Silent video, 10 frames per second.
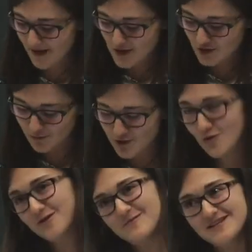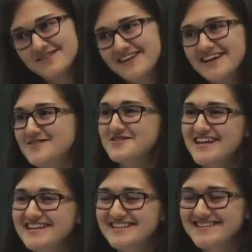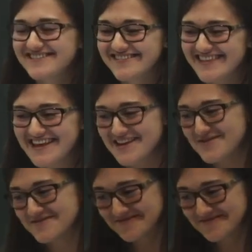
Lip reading: So I wish you all the best of luck in your studies. Thank you.